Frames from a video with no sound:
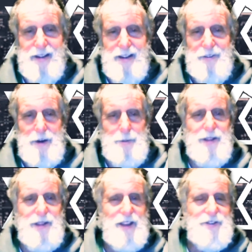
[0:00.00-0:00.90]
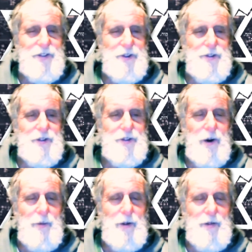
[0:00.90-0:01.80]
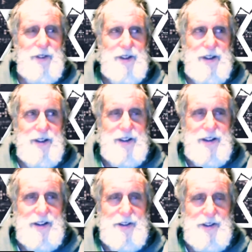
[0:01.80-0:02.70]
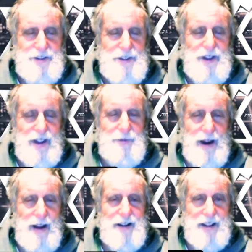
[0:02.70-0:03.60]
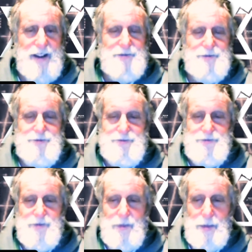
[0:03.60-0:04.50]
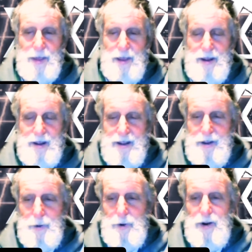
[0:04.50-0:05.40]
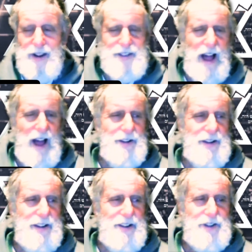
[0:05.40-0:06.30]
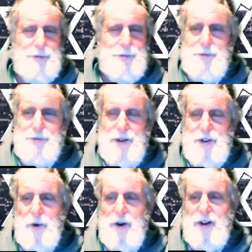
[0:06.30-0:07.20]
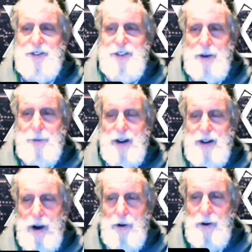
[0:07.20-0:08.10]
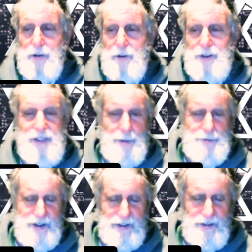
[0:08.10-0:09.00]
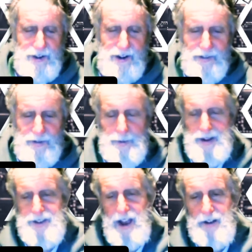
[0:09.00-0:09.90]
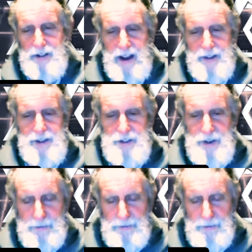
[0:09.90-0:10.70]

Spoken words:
If anybody thinks Jews are normal, they should think about it again. We were exiled in Egypt. Pretty soon we're going to celebrate our redemption from exile out of Egypt.